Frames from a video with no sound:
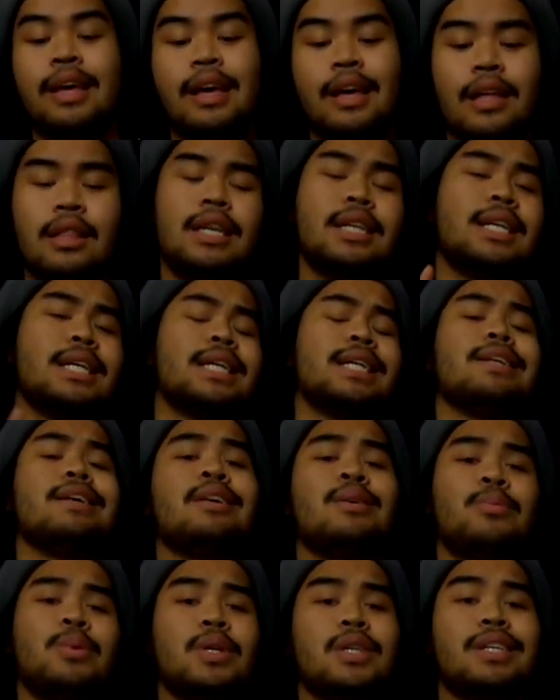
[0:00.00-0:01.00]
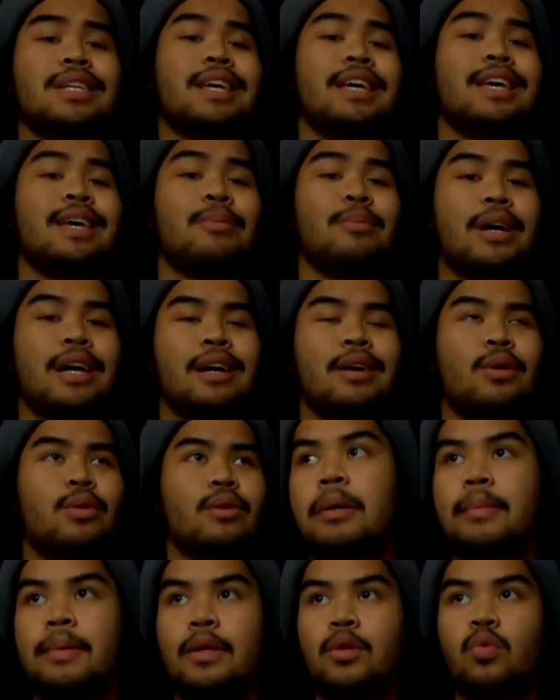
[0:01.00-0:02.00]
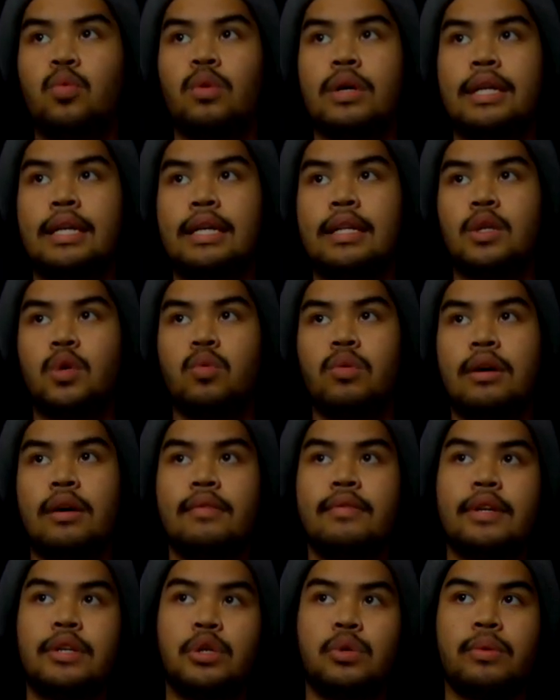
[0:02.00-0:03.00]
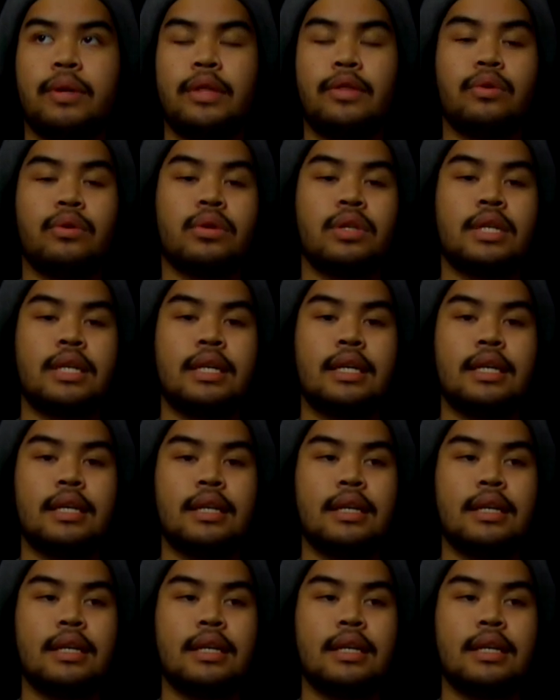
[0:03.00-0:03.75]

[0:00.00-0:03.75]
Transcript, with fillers: These Kendamas came out maybe 2012-ish, 2013,